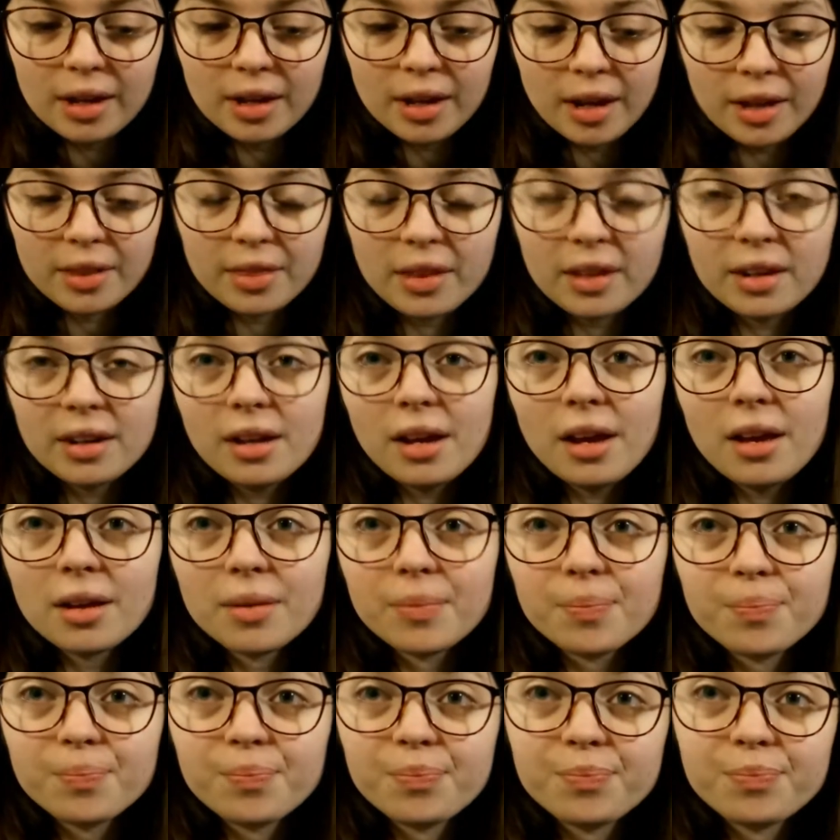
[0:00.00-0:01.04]
And then, yeah,
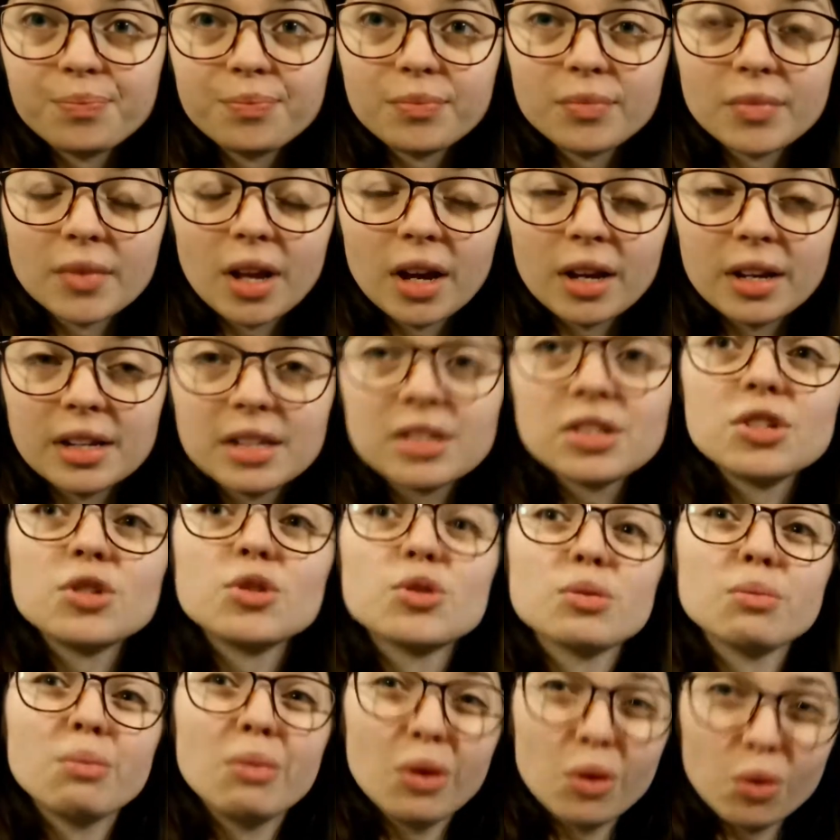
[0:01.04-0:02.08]
I need to do
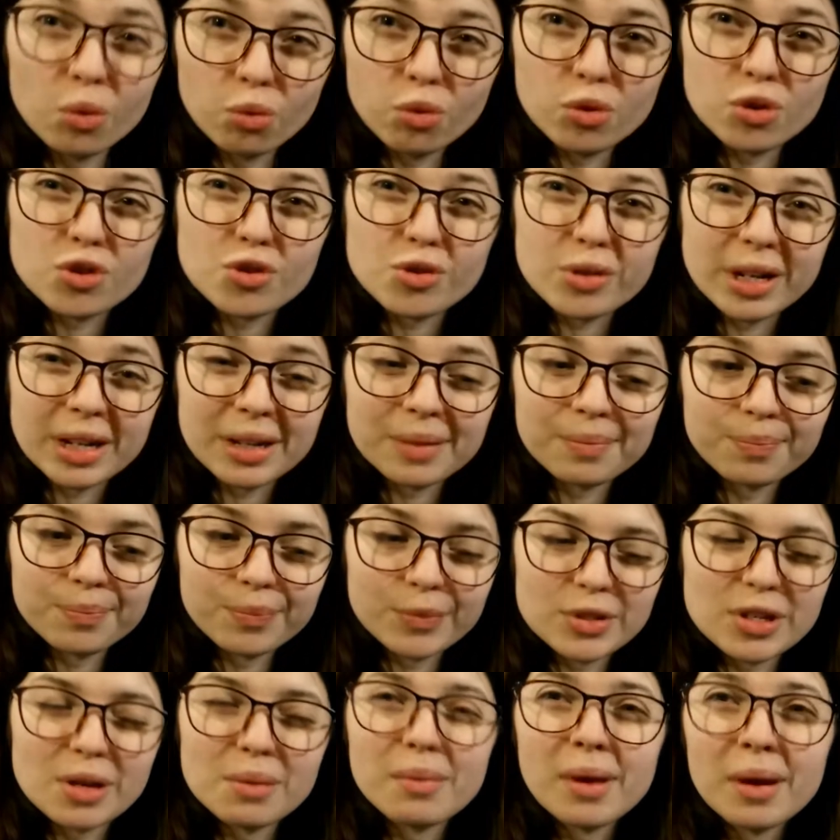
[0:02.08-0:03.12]
some laundry.
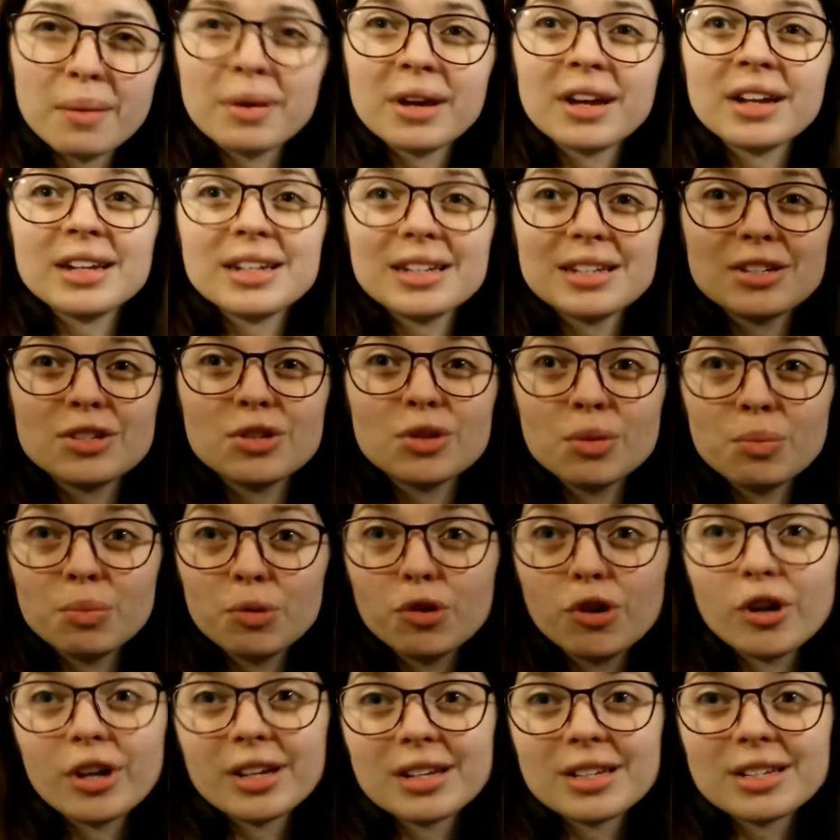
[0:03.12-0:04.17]
So maybe I need to do the
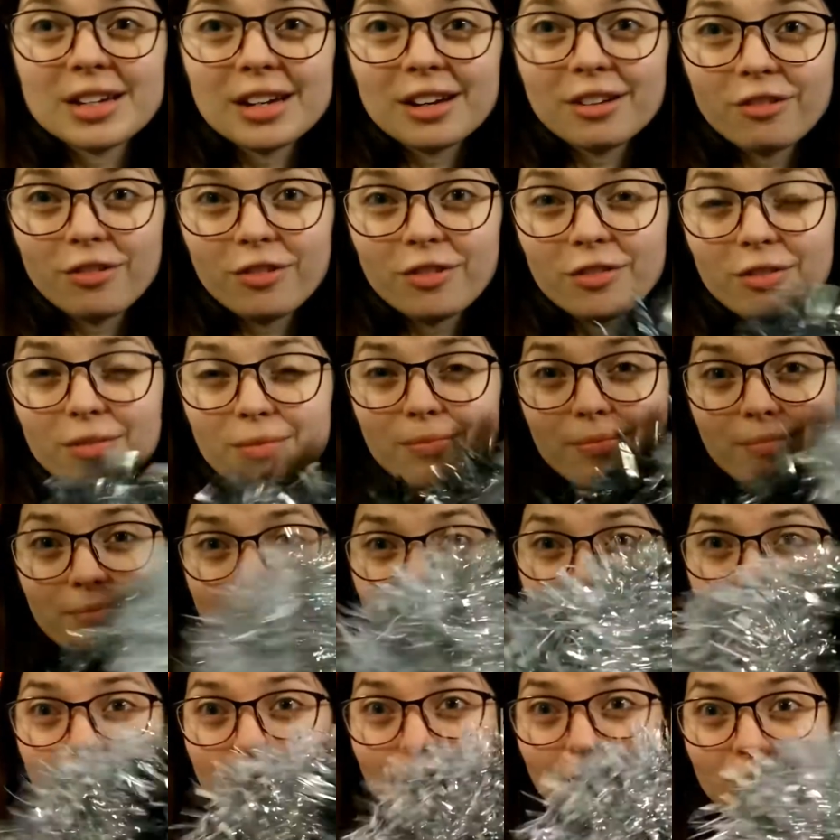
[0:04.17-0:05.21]
boring
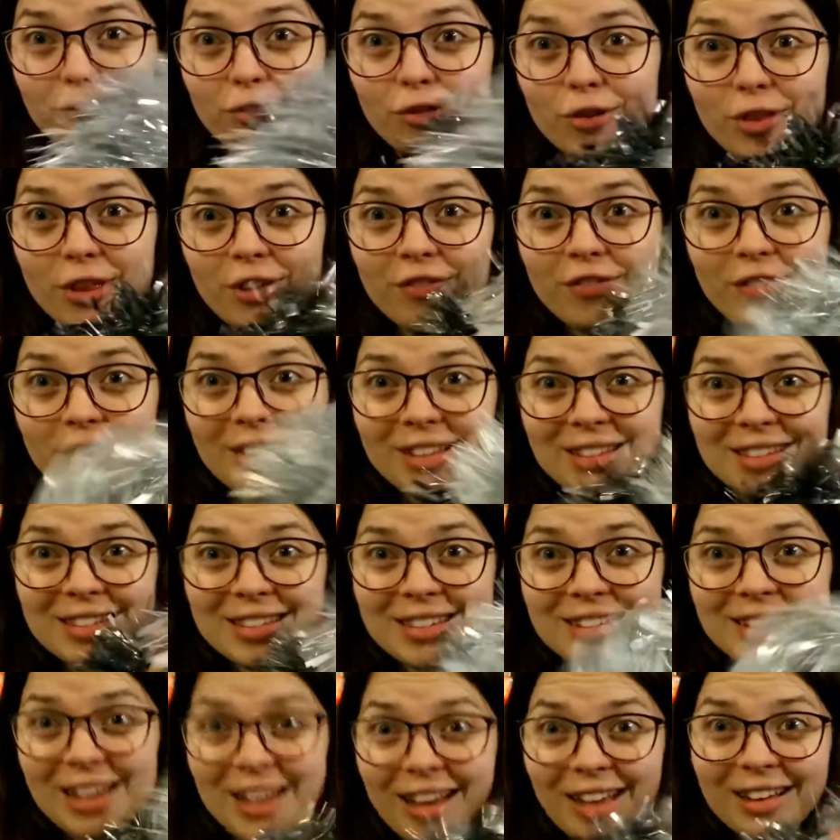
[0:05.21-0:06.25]
stuff before the fun
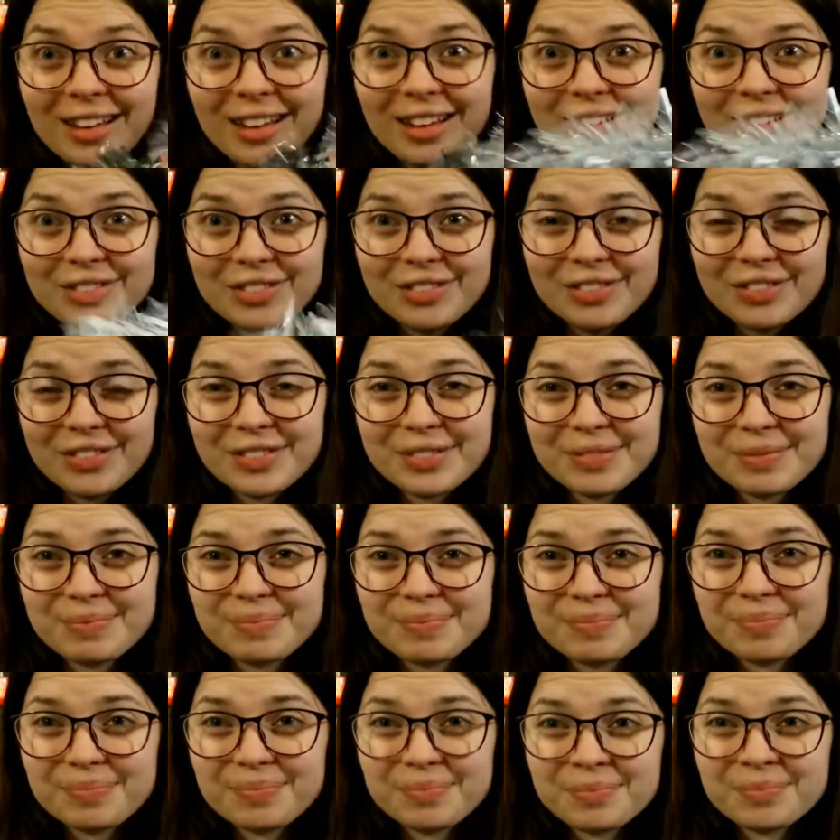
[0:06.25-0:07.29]
stuff.